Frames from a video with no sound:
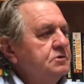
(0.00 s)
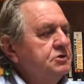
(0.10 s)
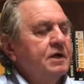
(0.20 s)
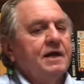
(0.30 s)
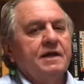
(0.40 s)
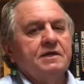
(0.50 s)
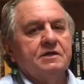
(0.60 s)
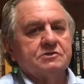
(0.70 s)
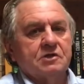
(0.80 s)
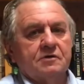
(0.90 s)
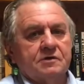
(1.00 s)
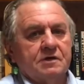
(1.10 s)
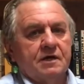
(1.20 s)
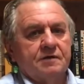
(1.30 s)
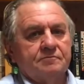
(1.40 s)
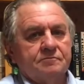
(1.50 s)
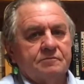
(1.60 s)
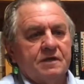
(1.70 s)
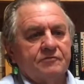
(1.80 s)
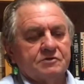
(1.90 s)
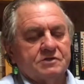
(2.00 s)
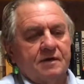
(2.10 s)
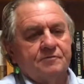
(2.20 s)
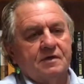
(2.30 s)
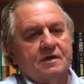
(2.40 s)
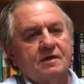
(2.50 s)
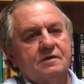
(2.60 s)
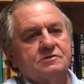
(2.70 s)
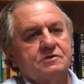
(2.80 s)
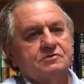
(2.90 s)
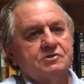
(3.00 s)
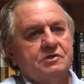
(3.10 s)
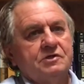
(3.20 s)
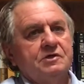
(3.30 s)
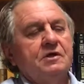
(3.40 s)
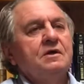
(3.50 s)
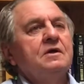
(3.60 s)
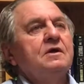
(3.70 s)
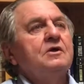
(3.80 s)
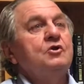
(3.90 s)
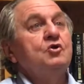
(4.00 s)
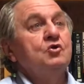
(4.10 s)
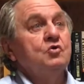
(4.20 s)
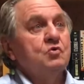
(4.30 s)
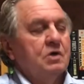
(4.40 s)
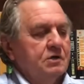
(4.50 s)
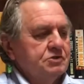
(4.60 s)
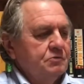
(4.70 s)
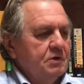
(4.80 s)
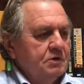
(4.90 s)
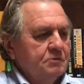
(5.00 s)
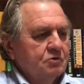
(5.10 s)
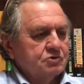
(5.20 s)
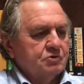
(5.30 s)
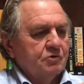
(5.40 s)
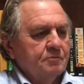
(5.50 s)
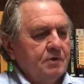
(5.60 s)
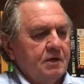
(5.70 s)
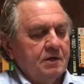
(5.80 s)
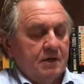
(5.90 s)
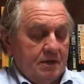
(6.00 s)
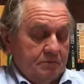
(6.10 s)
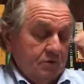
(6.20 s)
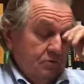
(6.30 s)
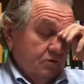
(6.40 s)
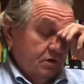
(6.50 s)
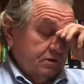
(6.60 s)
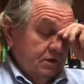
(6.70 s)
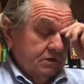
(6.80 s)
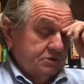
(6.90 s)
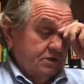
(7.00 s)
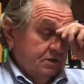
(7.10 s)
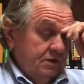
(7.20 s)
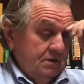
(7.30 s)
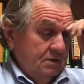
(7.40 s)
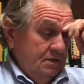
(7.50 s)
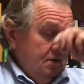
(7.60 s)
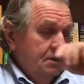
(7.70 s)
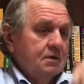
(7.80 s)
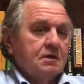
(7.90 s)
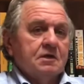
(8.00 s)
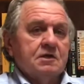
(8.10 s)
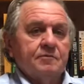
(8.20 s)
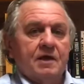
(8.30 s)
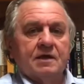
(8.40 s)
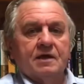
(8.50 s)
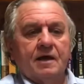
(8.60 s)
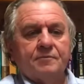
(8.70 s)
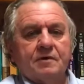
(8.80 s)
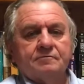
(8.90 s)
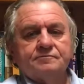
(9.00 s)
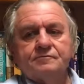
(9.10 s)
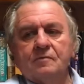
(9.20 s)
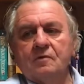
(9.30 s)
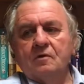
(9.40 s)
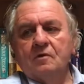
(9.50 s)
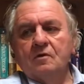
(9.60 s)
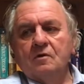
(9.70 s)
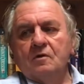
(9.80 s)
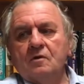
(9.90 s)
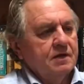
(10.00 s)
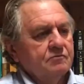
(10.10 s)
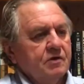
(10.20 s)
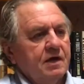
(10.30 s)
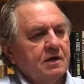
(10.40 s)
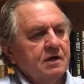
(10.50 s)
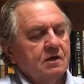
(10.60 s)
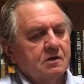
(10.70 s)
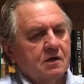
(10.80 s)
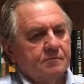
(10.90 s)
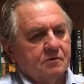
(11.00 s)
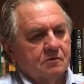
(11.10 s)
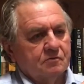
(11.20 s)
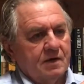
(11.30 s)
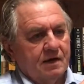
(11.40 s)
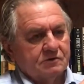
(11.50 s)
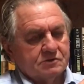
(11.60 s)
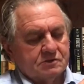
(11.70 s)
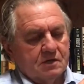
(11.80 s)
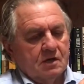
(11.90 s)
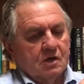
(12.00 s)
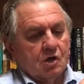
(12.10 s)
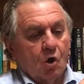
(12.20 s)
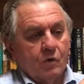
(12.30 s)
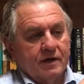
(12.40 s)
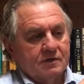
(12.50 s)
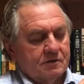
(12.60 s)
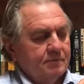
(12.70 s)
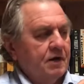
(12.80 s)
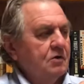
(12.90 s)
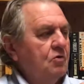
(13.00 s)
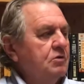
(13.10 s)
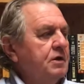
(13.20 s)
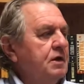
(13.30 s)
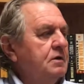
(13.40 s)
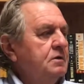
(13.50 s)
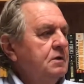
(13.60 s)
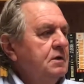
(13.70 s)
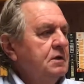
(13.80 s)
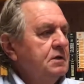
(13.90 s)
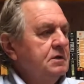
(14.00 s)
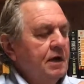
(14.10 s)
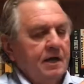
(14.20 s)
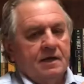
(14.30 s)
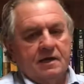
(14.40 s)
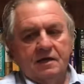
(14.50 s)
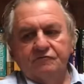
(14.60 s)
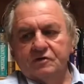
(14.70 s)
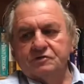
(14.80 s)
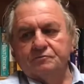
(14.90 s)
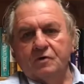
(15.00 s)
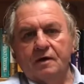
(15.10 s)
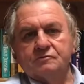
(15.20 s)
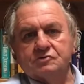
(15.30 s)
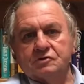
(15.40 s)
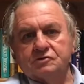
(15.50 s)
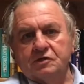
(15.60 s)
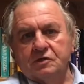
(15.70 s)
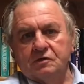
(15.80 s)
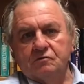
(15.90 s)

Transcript: ideas all the time, never stopped thinking. So she knew how she wanted the bookstore to be, and we worked diligently to make it happen. We had a young couple. When I was going to Mongolia, Diane had vision problems, so she